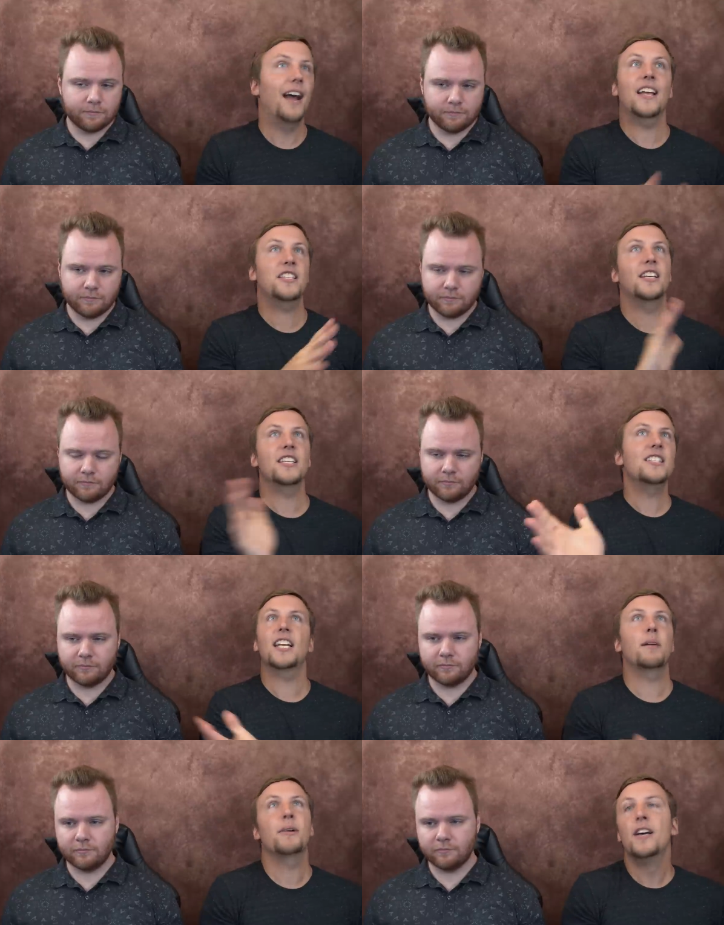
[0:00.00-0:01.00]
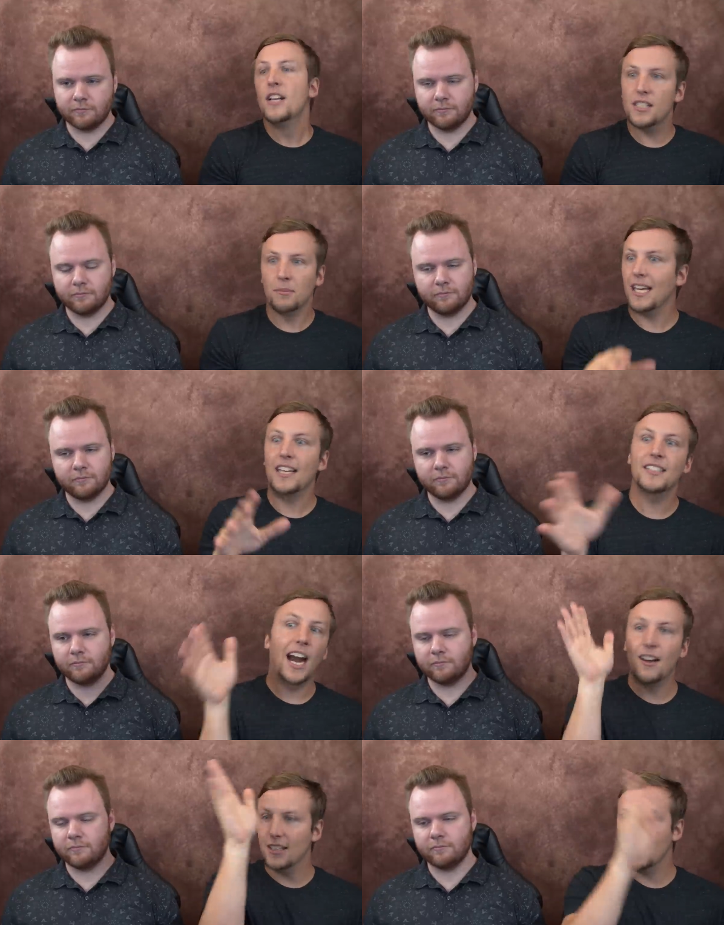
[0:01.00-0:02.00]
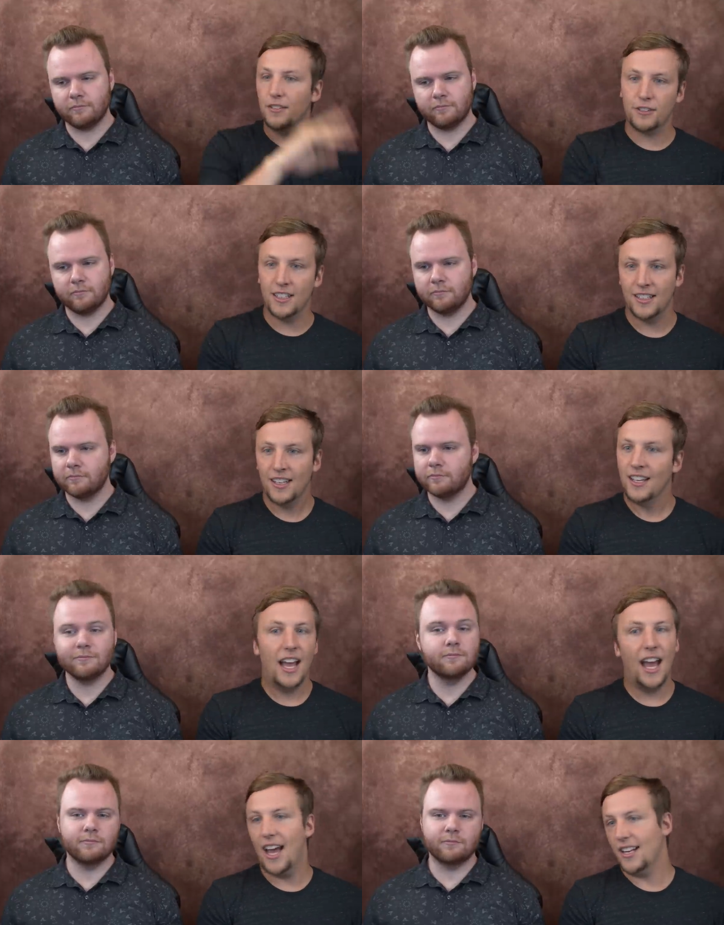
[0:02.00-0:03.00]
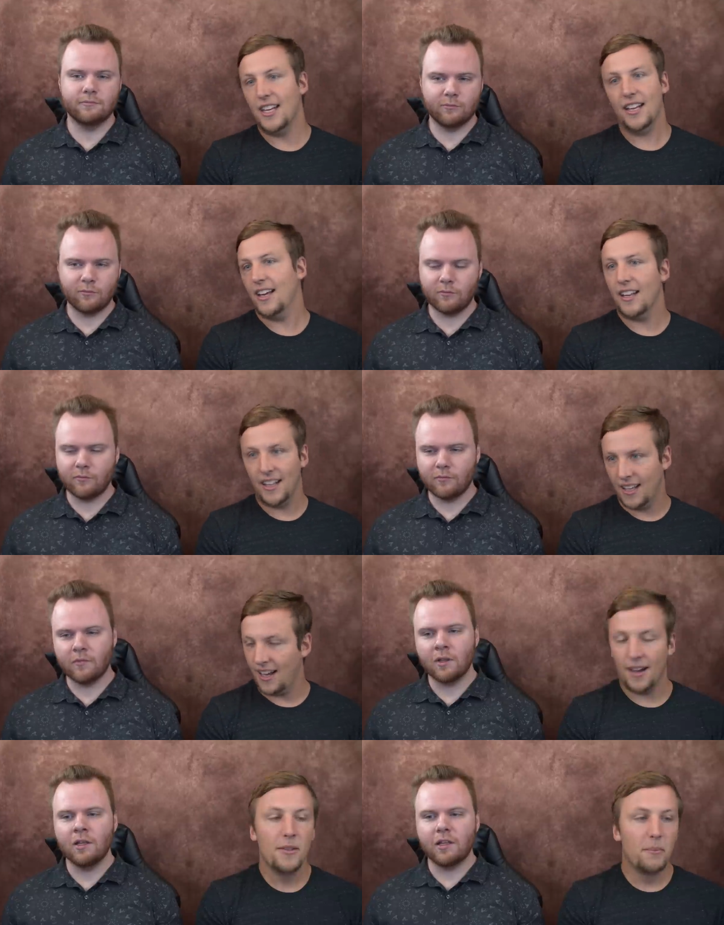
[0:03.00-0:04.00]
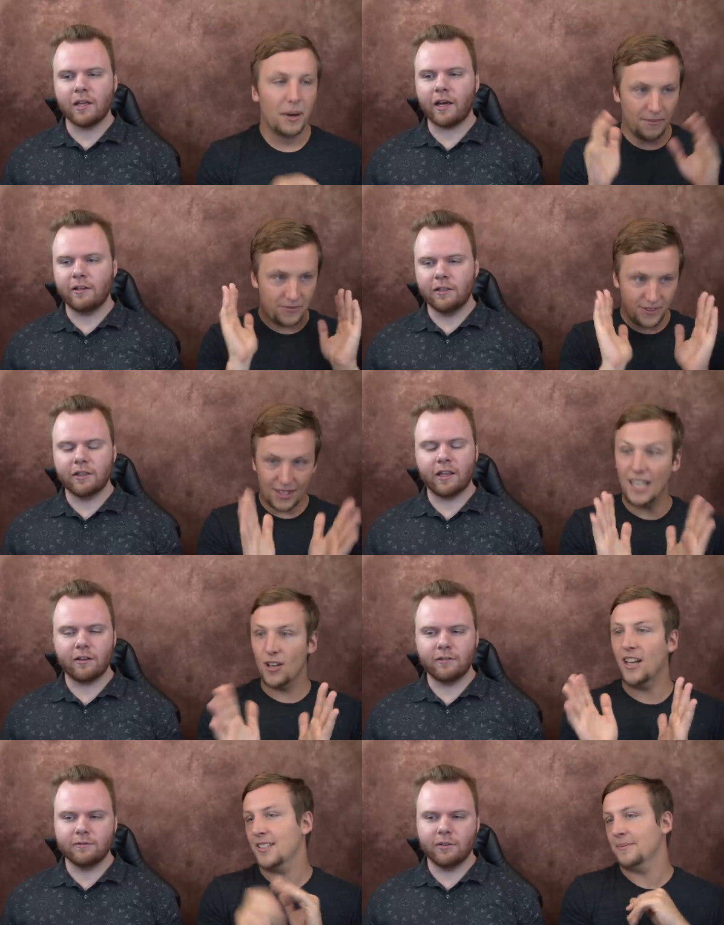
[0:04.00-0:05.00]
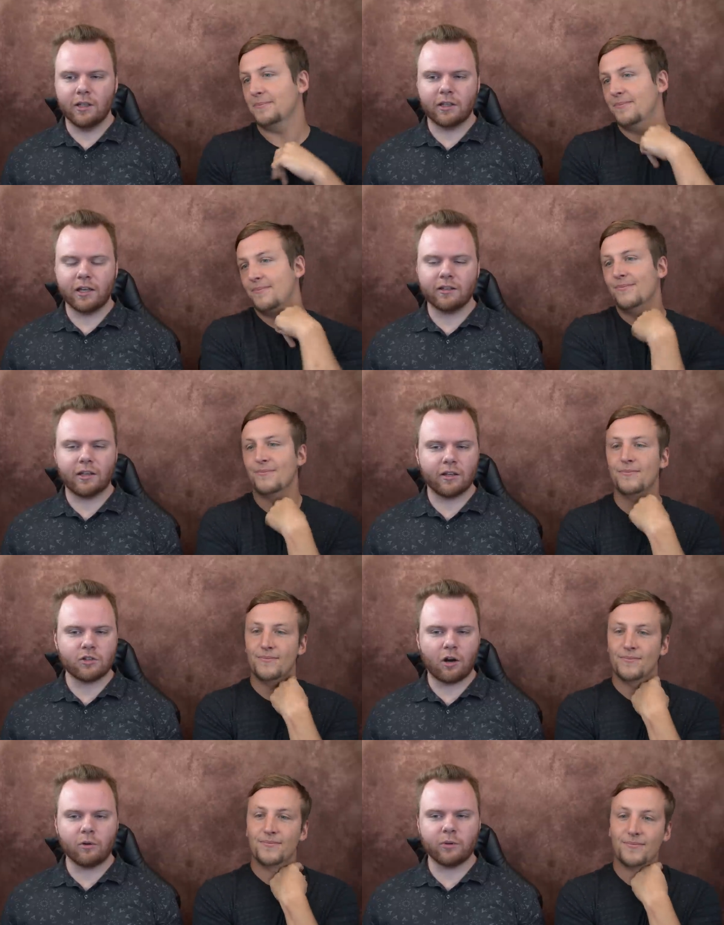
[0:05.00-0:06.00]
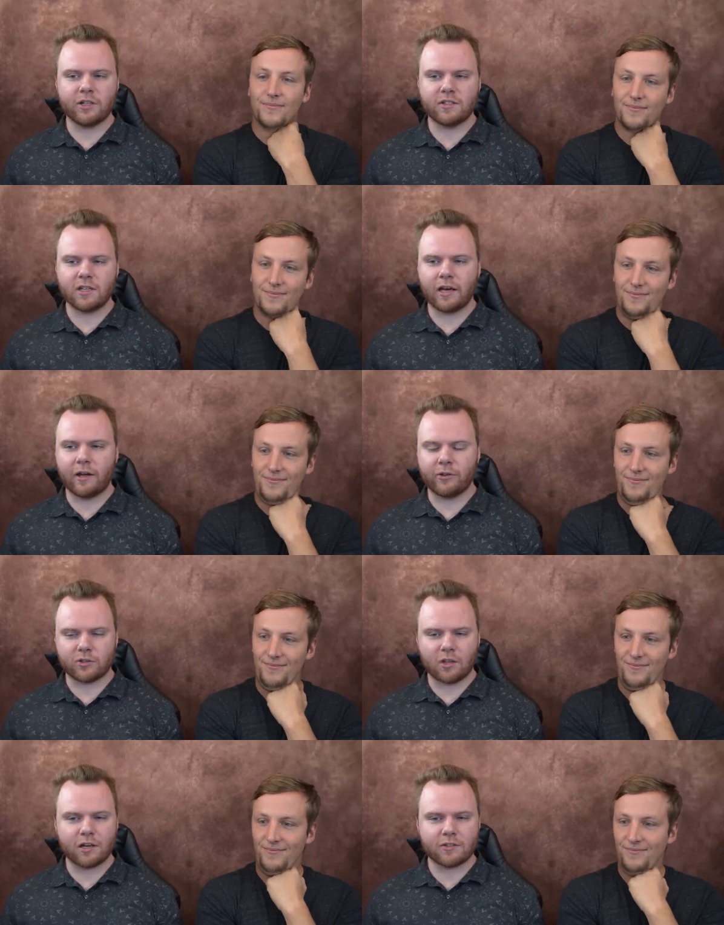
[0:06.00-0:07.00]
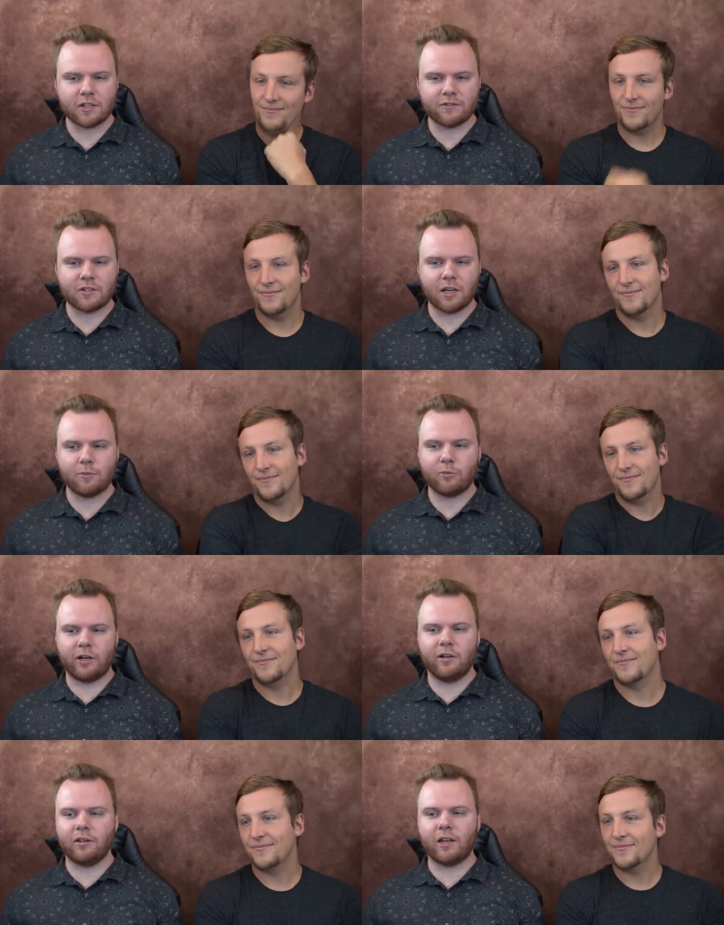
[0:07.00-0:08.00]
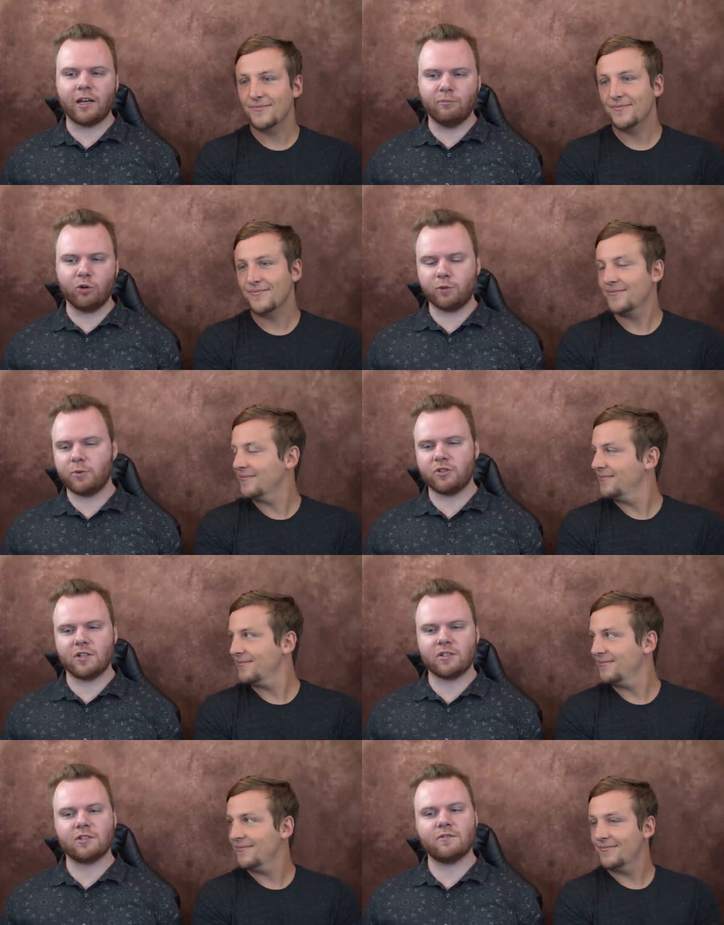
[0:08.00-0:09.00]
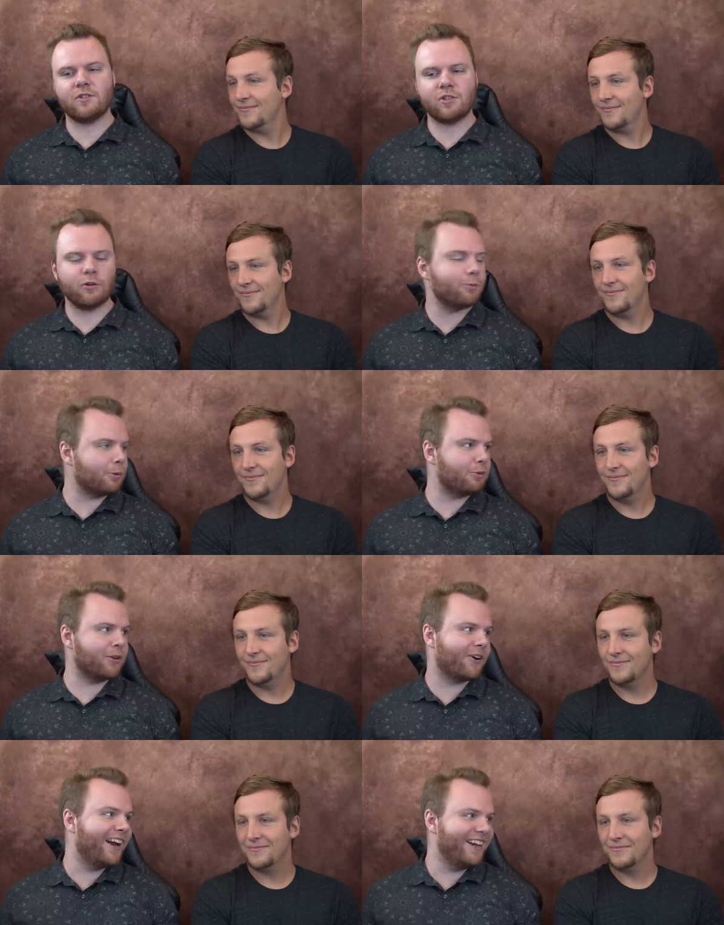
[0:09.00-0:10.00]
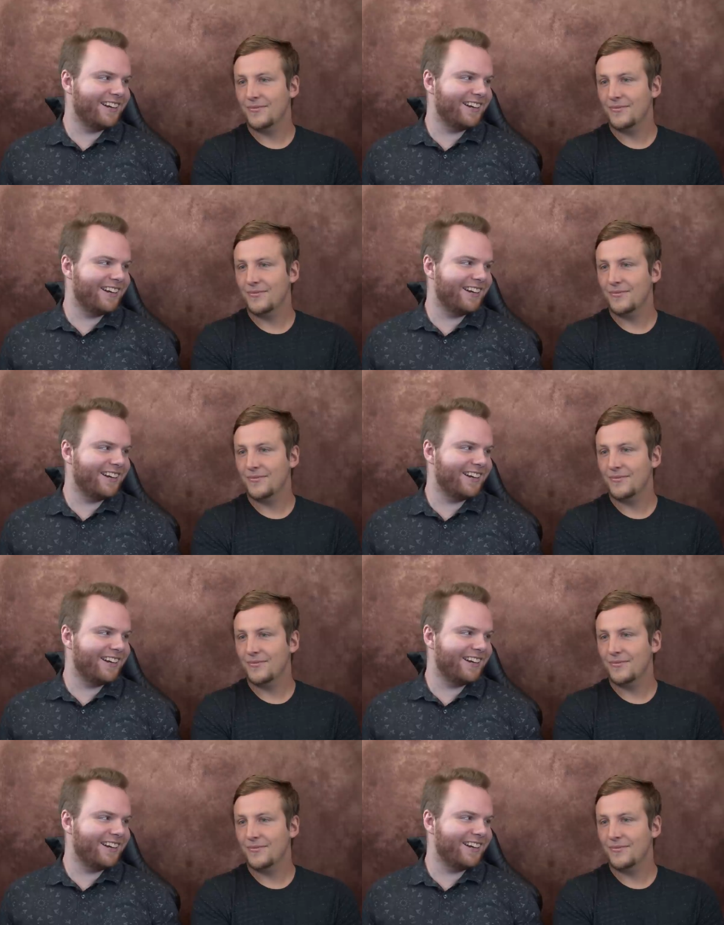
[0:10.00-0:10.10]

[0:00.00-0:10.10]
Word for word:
Speaker 1: and that's going to set up something entirely different. And yeah, yeah, yeah, yeah. But yeah. that's
Speaker 2: awesome. Can't can't you already see how there's a lot of stuff set up where like multiple seasons of this show would be pretty great?